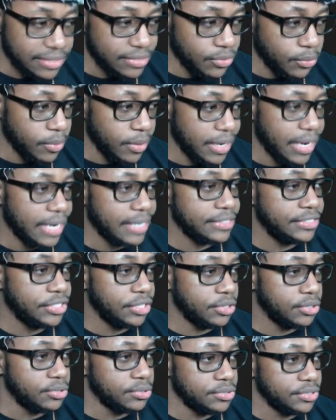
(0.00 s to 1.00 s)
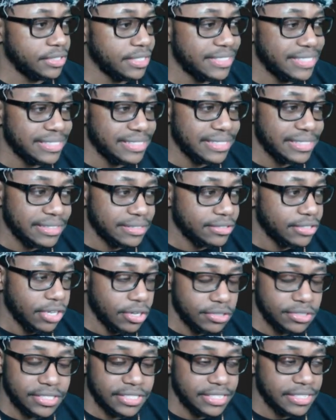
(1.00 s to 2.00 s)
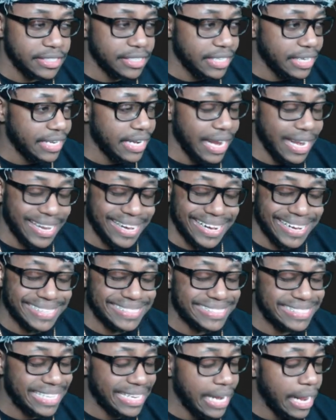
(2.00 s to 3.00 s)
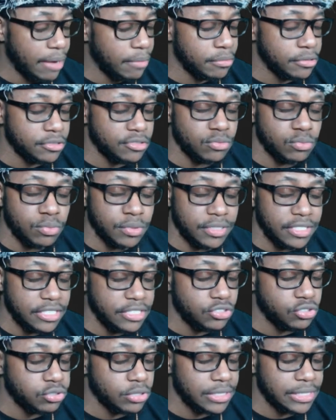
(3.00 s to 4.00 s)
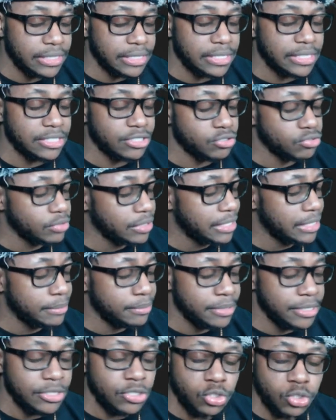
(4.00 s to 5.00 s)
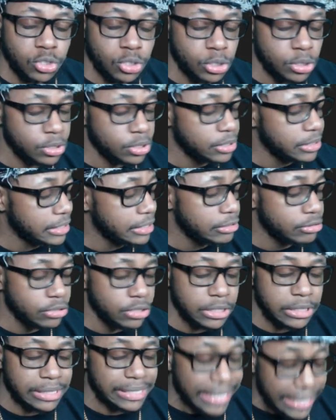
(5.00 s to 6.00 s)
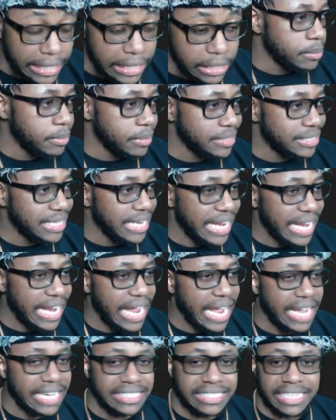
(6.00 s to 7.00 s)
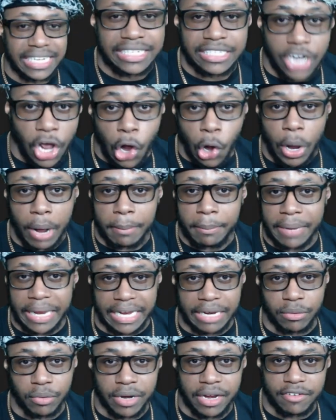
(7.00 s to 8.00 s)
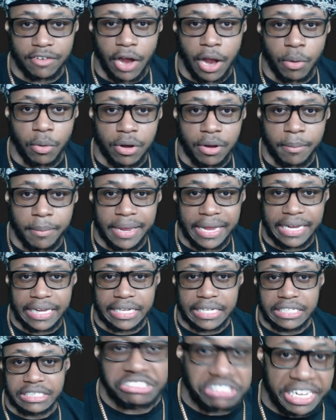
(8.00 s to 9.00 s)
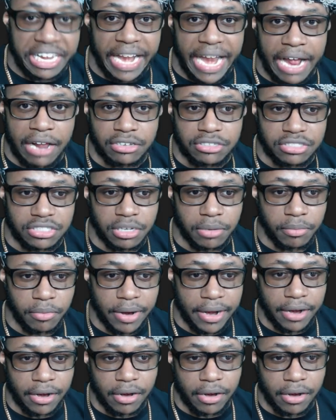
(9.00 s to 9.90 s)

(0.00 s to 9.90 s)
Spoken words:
one I chose. This is as close as it get. Like I said, I was really trying to describe these joints down to the T. The AI said, no, I'm making whatever I want to make. Sit down somewhere.